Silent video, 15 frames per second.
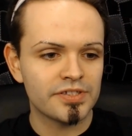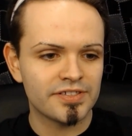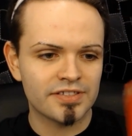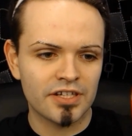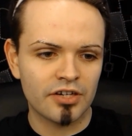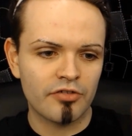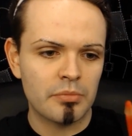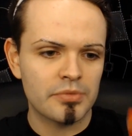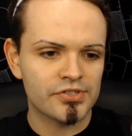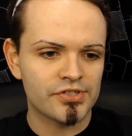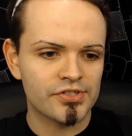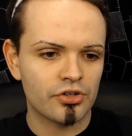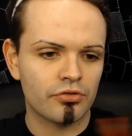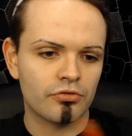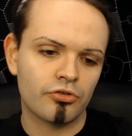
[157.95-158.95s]
This is a
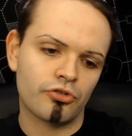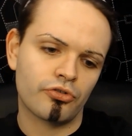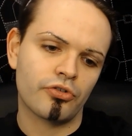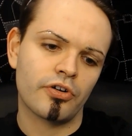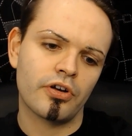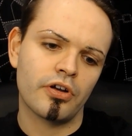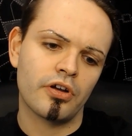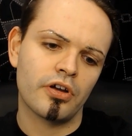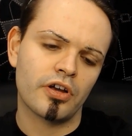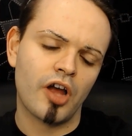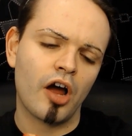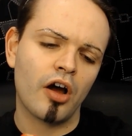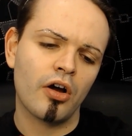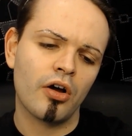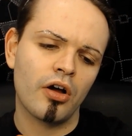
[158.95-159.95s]
Grimas
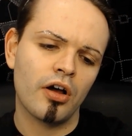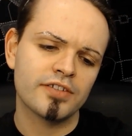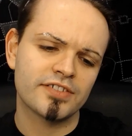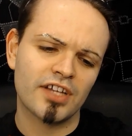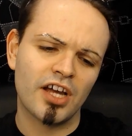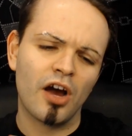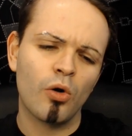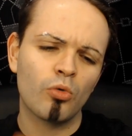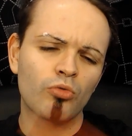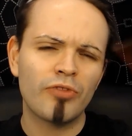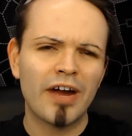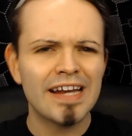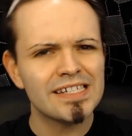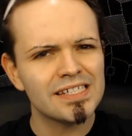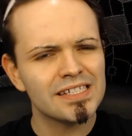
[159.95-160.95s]
as a coal
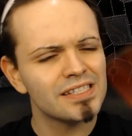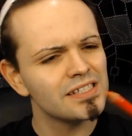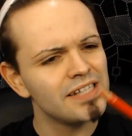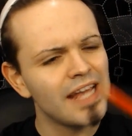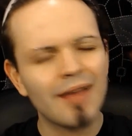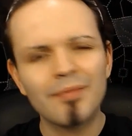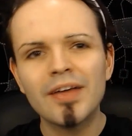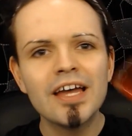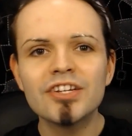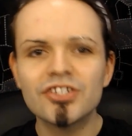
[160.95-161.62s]
red yeah